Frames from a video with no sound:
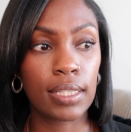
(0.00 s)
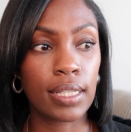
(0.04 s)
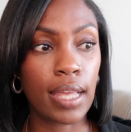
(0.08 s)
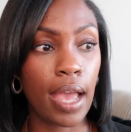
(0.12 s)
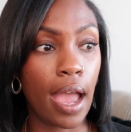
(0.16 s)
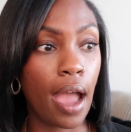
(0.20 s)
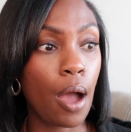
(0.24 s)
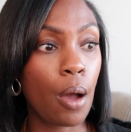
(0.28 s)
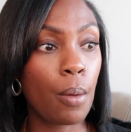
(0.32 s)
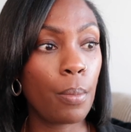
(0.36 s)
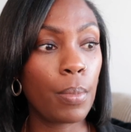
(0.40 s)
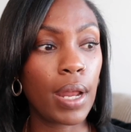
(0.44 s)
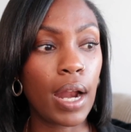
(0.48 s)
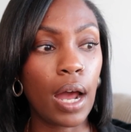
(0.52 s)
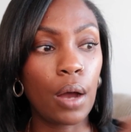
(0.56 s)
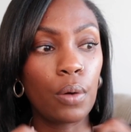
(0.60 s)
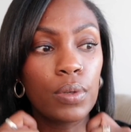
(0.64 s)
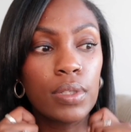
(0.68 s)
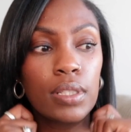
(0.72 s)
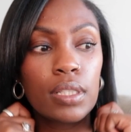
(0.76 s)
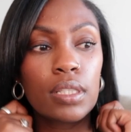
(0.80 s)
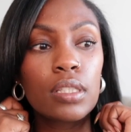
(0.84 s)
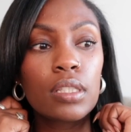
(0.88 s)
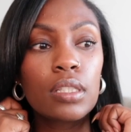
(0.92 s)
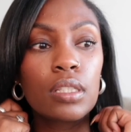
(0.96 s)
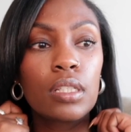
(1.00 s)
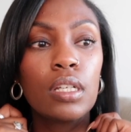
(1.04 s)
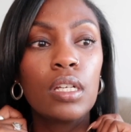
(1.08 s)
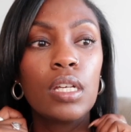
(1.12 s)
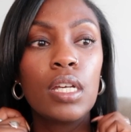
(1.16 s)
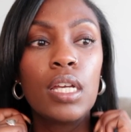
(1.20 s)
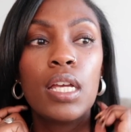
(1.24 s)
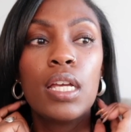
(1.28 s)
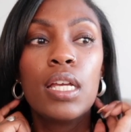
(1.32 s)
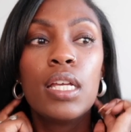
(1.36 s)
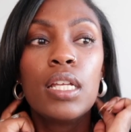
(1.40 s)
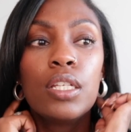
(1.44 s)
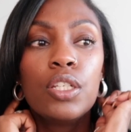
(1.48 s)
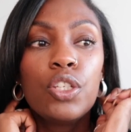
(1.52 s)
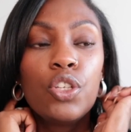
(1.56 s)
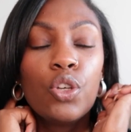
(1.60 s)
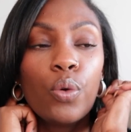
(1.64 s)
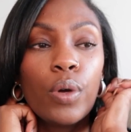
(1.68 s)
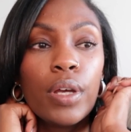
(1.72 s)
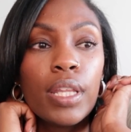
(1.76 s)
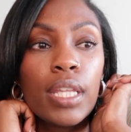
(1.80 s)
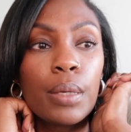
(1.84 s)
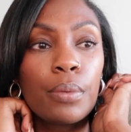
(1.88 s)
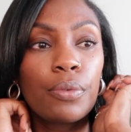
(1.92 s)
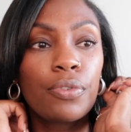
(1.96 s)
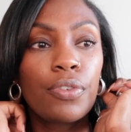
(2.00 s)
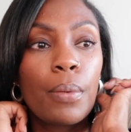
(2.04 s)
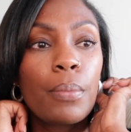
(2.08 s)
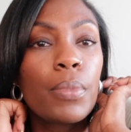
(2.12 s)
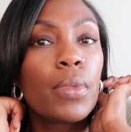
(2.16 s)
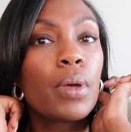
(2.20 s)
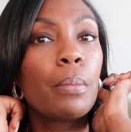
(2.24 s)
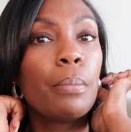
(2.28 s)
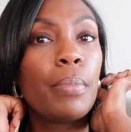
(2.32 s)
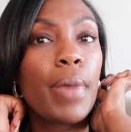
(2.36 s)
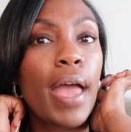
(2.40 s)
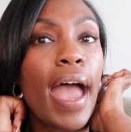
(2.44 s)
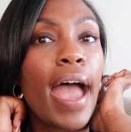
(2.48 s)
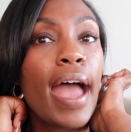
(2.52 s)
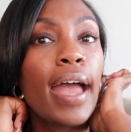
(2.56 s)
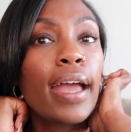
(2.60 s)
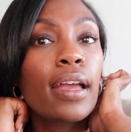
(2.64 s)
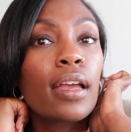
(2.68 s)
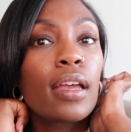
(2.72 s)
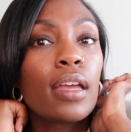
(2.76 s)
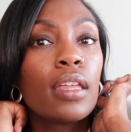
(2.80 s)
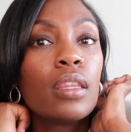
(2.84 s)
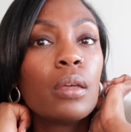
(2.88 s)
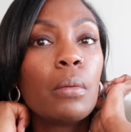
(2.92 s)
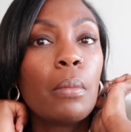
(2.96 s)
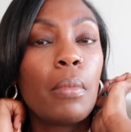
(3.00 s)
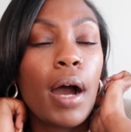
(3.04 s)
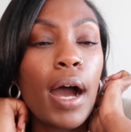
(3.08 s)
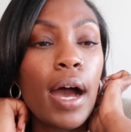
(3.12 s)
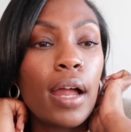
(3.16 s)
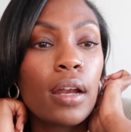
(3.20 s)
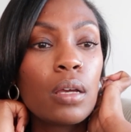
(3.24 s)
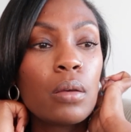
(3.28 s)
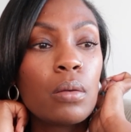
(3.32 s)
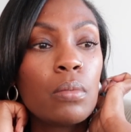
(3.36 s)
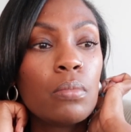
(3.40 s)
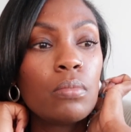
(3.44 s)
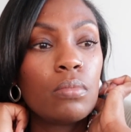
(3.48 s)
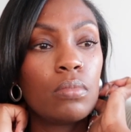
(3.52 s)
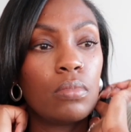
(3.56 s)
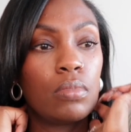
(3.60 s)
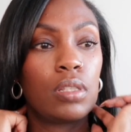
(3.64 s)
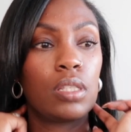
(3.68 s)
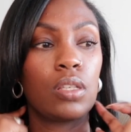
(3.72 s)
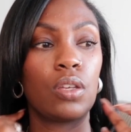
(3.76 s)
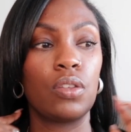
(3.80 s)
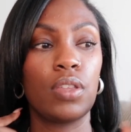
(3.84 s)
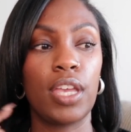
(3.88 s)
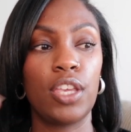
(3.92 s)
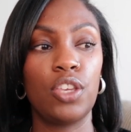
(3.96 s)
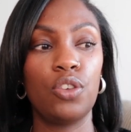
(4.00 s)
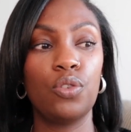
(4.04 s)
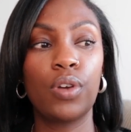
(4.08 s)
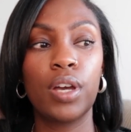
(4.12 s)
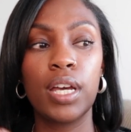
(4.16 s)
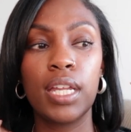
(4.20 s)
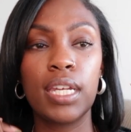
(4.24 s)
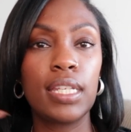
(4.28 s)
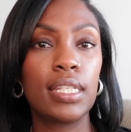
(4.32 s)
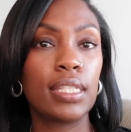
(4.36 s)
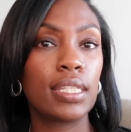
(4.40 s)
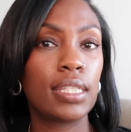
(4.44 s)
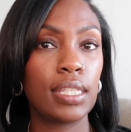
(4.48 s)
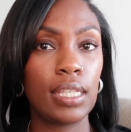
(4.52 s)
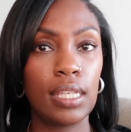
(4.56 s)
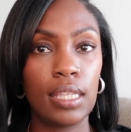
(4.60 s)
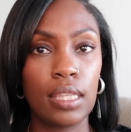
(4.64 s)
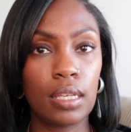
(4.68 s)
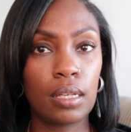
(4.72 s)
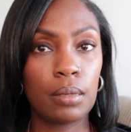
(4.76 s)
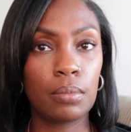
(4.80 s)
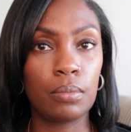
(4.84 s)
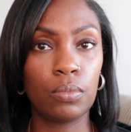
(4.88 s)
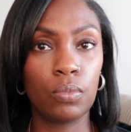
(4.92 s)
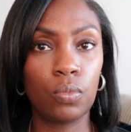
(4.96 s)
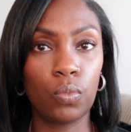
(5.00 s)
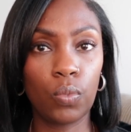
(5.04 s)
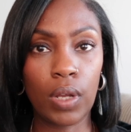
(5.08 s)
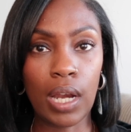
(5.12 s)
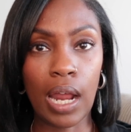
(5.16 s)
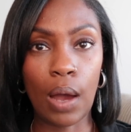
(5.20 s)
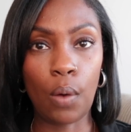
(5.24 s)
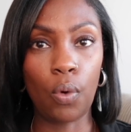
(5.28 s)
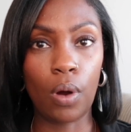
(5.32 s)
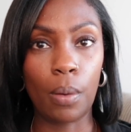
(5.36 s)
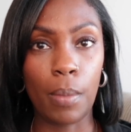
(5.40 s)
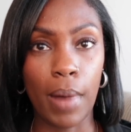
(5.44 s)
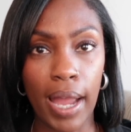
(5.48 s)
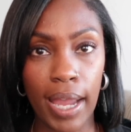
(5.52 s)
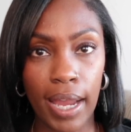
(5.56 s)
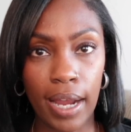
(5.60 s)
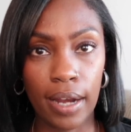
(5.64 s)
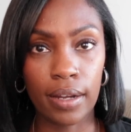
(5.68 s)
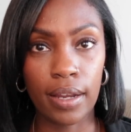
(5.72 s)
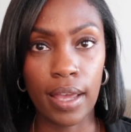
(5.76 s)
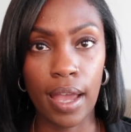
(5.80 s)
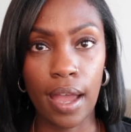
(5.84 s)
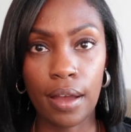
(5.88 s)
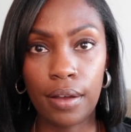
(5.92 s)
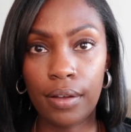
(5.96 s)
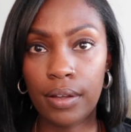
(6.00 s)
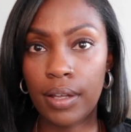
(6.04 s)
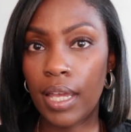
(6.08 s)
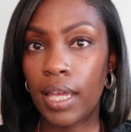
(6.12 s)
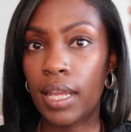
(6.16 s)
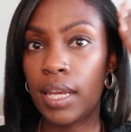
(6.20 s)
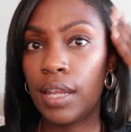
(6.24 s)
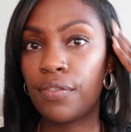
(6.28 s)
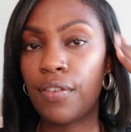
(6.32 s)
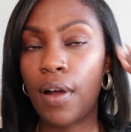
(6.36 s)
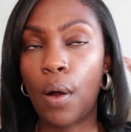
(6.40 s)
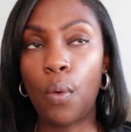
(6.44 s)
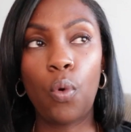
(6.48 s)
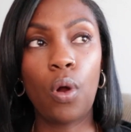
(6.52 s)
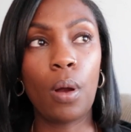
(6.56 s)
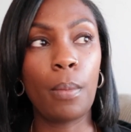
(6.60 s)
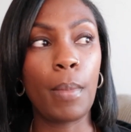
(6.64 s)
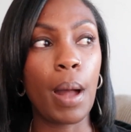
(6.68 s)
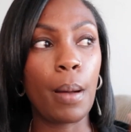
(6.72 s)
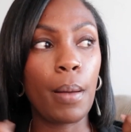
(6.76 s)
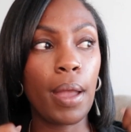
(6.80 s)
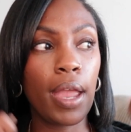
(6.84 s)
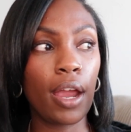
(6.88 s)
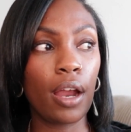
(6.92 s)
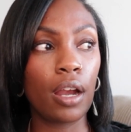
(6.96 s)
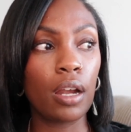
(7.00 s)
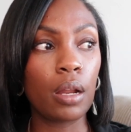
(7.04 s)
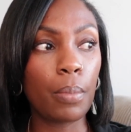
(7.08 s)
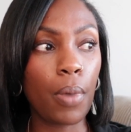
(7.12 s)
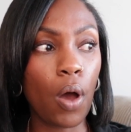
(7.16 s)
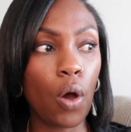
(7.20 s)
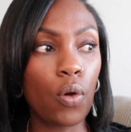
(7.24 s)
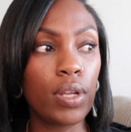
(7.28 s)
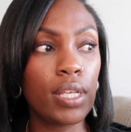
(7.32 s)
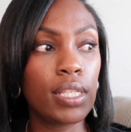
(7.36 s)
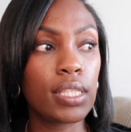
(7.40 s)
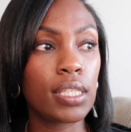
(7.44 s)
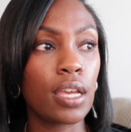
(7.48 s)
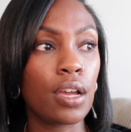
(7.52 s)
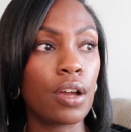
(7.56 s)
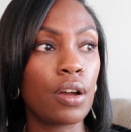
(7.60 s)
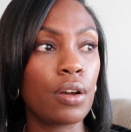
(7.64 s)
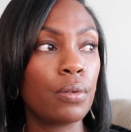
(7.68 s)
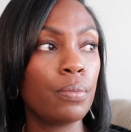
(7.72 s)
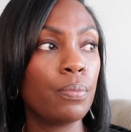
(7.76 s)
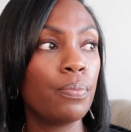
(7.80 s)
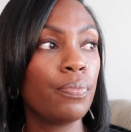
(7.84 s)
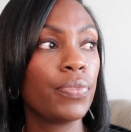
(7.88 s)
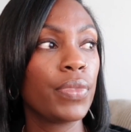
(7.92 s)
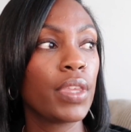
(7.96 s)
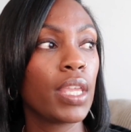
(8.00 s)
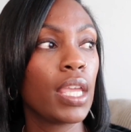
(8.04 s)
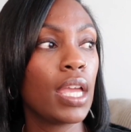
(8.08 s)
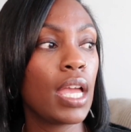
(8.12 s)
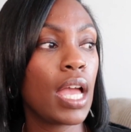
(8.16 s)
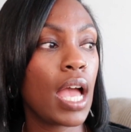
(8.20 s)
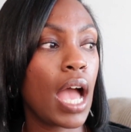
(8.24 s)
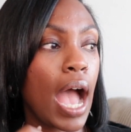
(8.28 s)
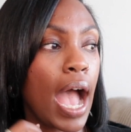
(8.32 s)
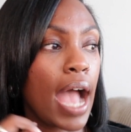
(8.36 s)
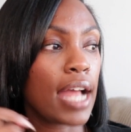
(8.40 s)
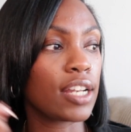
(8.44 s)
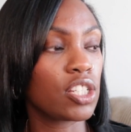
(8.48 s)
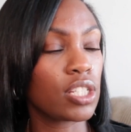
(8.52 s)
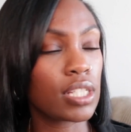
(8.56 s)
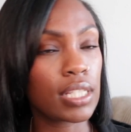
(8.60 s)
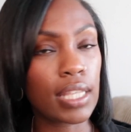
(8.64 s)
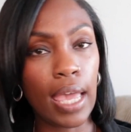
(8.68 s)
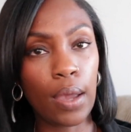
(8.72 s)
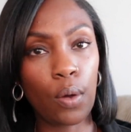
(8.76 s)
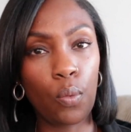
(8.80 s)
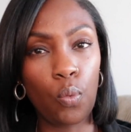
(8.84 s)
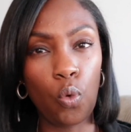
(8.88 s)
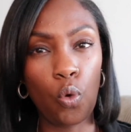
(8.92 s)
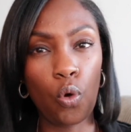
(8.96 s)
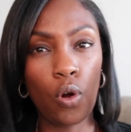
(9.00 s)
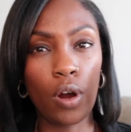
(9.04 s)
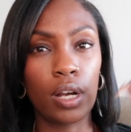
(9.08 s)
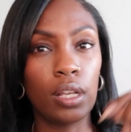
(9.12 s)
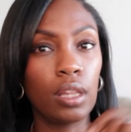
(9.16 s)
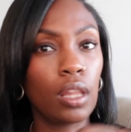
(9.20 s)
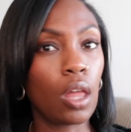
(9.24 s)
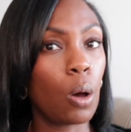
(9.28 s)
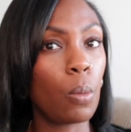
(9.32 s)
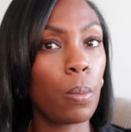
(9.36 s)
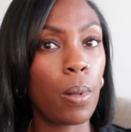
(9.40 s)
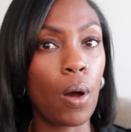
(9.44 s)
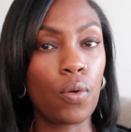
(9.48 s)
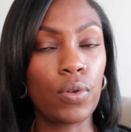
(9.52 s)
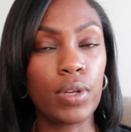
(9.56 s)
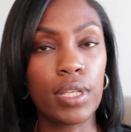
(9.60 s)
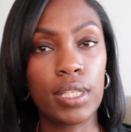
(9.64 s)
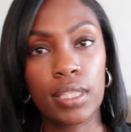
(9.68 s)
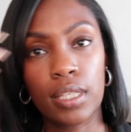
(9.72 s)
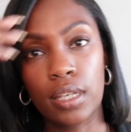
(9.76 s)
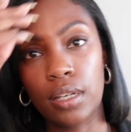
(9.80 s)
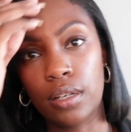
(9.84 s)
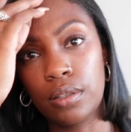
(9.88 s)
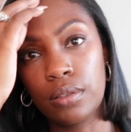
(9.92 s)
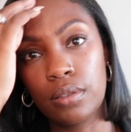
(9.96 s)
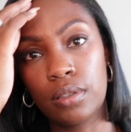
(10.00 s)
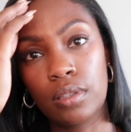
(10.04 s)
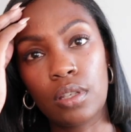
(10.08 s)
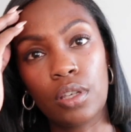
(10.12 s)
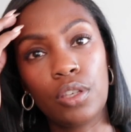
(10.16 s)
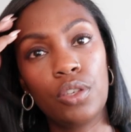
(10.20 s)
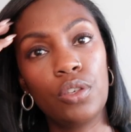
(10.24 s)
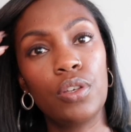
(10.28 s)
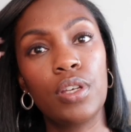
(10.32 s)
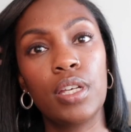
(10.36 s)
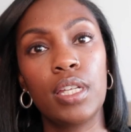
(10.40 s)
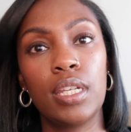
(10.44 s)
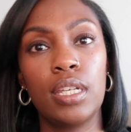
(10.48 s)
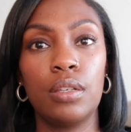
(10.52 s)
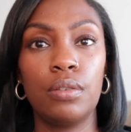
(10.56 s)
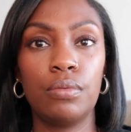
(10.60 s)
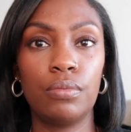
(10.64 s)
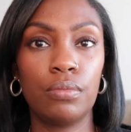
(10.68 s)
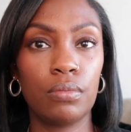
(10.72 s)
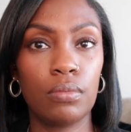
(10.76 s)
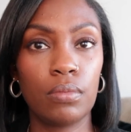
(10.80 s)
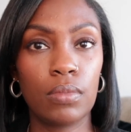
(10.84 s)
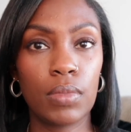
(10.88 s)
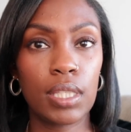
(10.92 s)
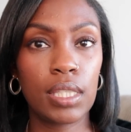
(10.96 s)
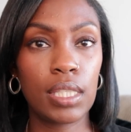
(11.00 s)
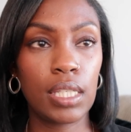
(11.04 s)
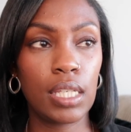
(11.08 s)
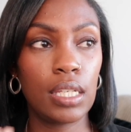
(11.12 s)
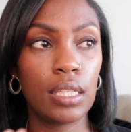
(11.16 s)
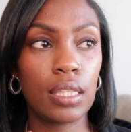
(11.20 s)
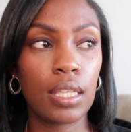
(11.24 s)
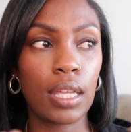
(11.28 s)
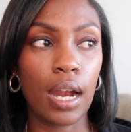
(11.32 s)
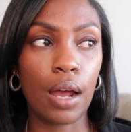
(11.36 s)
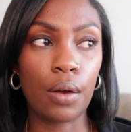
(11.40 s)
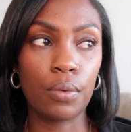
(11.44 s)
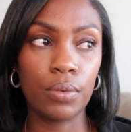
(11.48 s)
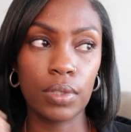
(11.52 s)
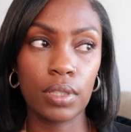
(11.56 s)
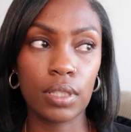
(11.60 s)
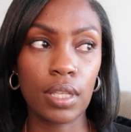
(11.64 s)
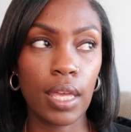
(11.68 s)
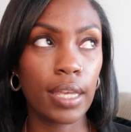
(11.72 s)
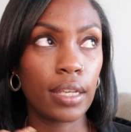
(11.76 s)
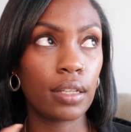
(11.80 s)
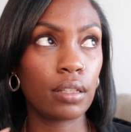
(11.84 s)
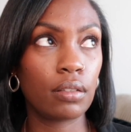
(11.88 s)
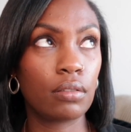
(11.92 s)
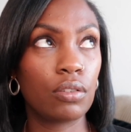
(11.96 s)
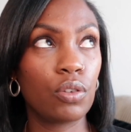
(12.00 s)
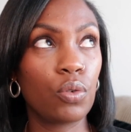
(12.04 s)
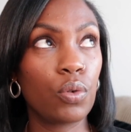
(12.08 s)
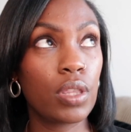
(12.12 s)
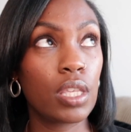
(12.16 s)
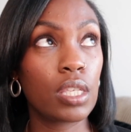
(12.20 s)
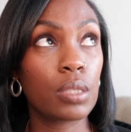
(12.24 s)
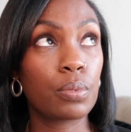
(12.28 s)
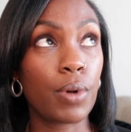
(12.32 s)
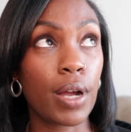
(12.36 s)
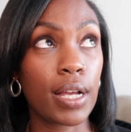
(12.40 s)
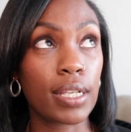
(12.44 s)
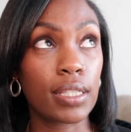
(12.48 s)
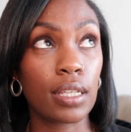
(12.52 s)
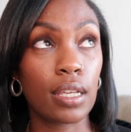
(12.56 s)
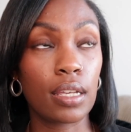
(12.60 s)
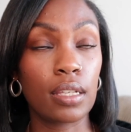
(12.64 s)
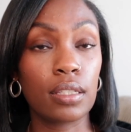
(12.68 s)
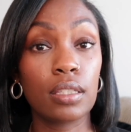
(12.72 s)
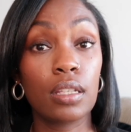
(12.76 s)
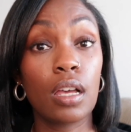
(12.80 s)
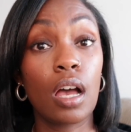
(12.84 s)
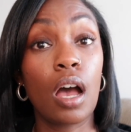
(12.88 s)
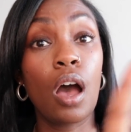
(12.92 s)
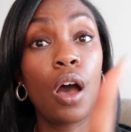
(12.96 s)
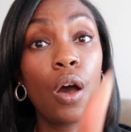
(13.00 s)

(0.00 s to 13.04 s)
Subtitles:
down, but I was doing them from the back and the bottom so that you couldn't see them when I wore my hair down. And if I wore my hair in a ponytail, I just like wore a low ponytail so you couldn't see that I was like doing this process.